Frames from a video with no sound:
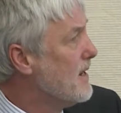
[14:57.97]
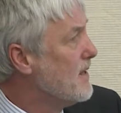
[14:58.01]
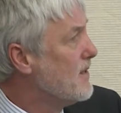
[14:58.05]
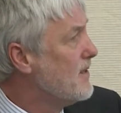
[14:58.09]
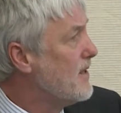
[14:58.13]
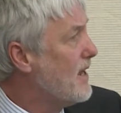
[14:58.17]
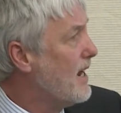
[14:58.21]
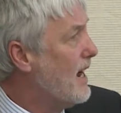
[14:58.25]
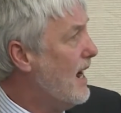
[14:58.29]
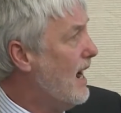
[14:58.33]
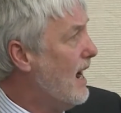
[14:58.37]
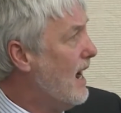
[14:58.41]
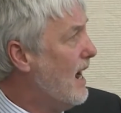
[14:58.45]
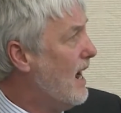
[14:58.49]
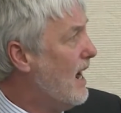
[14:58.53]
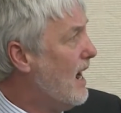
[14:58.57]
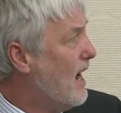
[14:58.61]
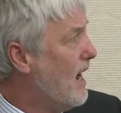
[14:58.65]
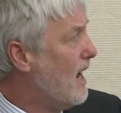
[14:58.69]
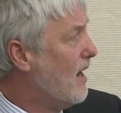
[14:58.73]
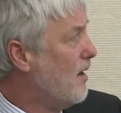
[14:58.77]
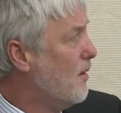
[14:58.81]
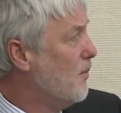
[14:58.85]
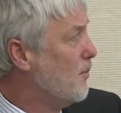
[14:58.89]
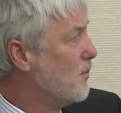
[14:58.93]
there
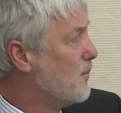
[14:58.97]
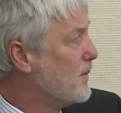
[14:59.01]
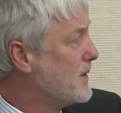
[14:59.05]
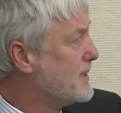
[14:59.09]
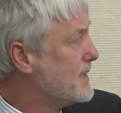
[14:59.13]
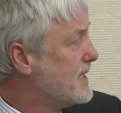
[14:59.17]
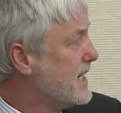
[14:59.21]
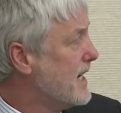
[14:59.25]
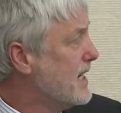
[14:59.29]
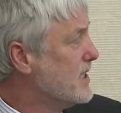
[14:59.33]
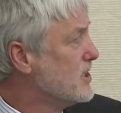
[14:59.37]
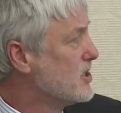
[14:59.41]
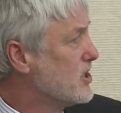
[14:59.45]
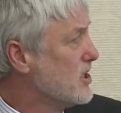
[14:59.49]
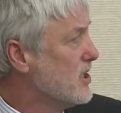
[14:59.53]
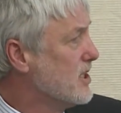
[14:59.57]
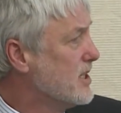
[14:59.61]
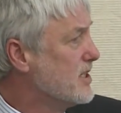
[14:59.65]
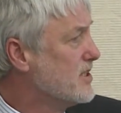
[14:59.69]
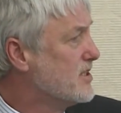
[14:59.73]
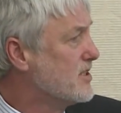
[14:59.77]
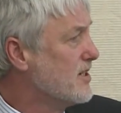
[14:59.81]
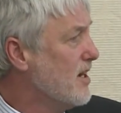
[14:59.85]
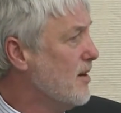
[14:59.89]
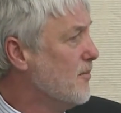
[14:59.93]
are
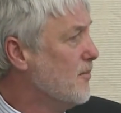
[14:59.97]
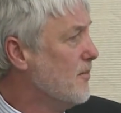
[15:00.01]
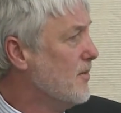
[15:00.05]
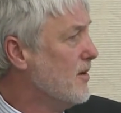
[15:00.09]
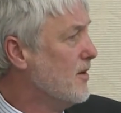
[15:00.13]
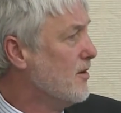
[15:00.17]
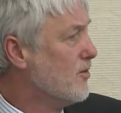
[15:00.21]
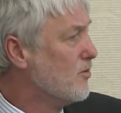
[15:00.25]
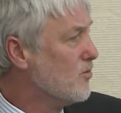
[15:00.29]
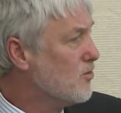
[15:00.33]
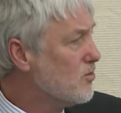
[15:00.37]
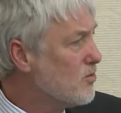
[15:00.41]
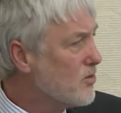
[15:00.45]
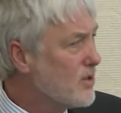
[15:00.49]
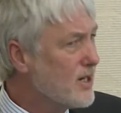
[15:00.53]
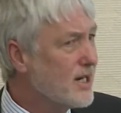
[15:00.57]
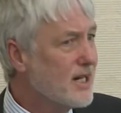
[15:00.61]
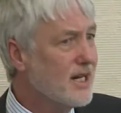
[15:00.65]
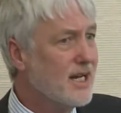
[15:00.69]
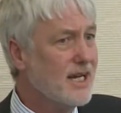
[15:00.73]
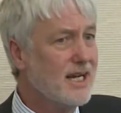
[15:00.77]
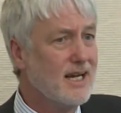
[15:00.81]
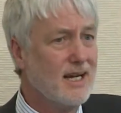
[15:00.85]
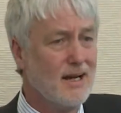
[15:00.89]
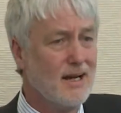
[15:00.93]
potentially some really